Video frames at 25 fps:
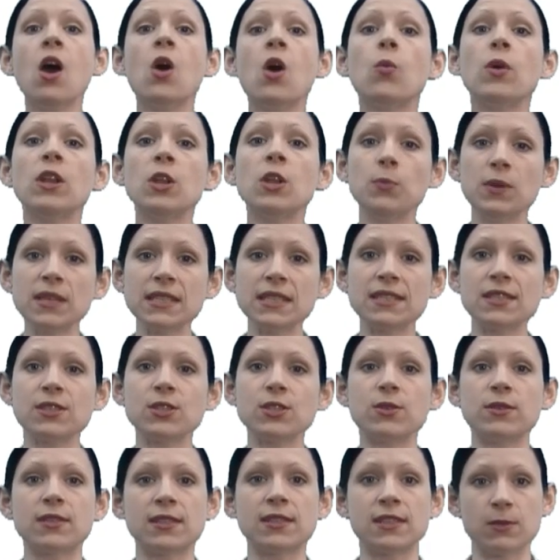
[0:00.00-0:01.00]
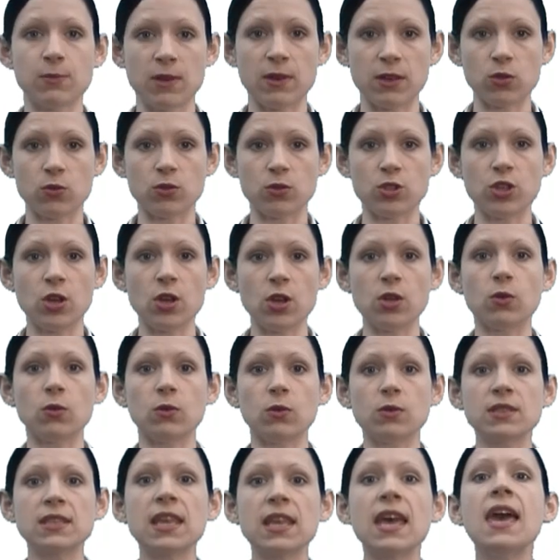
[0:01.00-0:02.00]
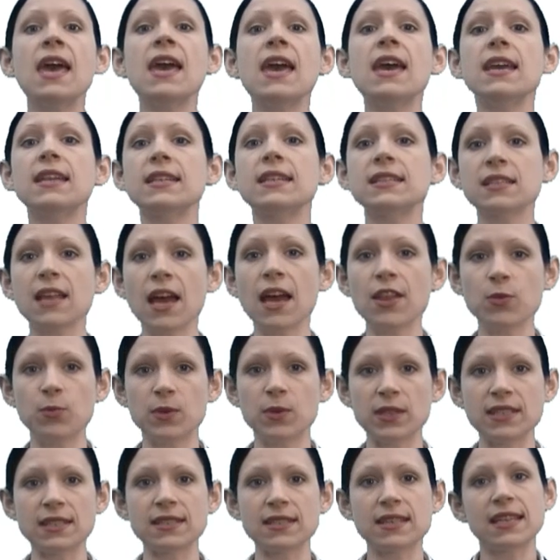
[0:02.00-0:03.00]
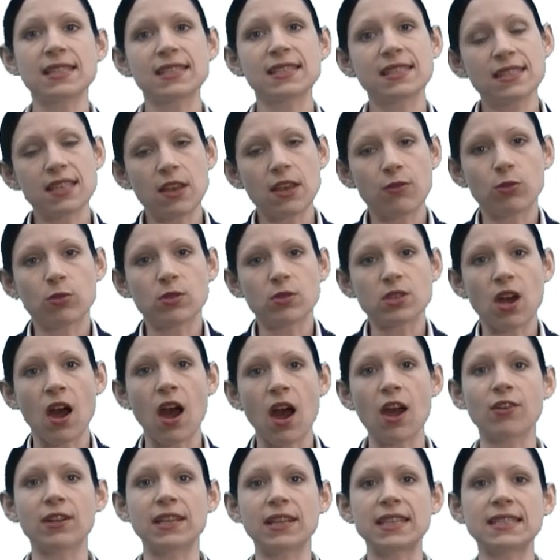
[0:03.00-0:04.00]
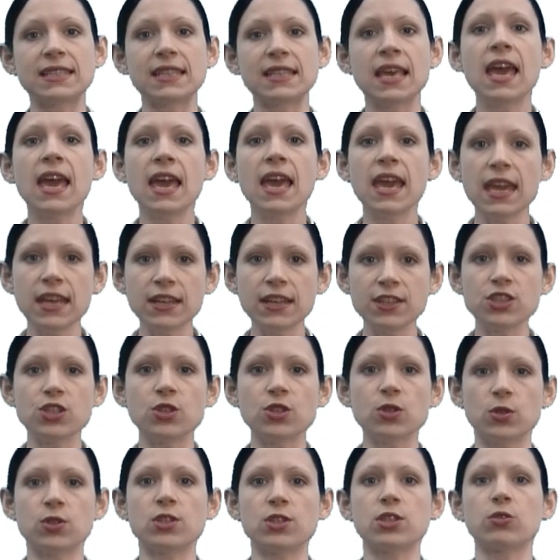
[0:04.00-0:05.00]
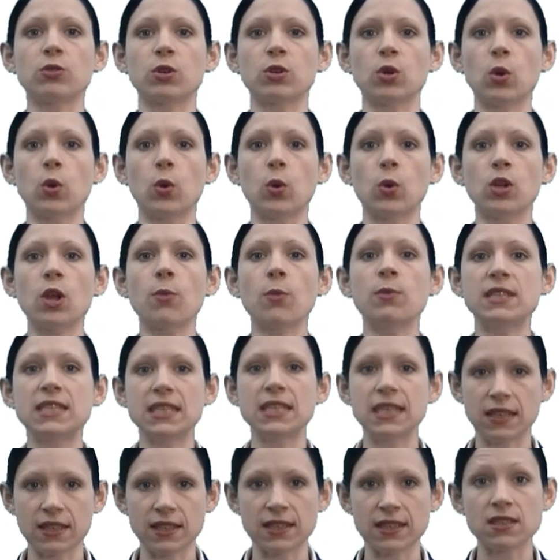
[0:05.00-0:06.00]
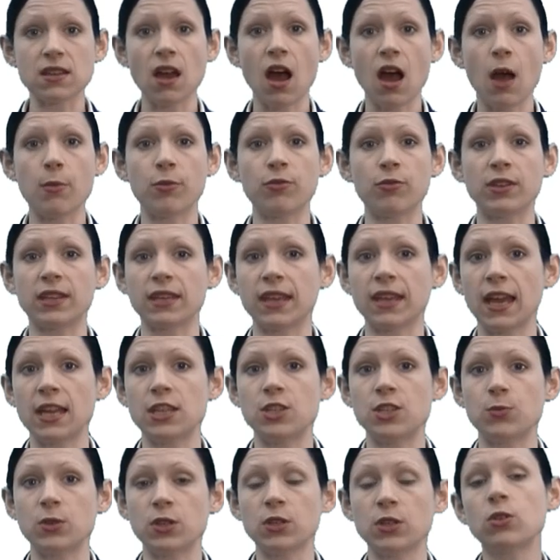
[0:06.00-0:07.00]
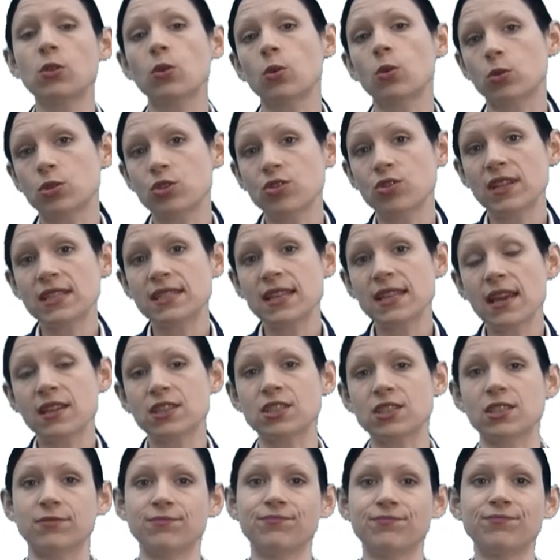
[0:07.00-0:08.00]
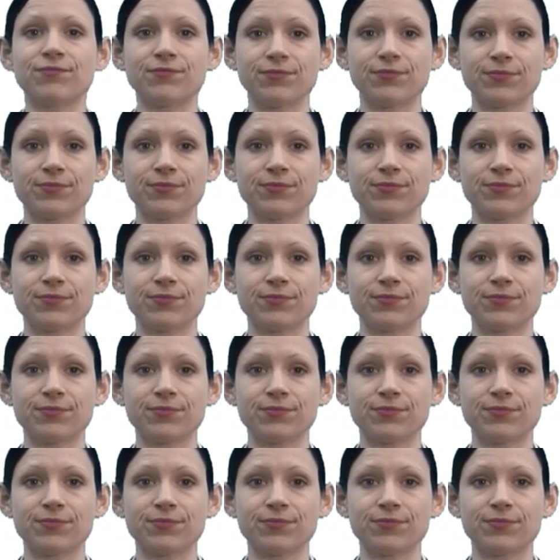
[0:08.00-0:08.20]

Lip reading: When a business uses special journals, it is like the business has several diaries, each used to record a particular type of engagement or transaction.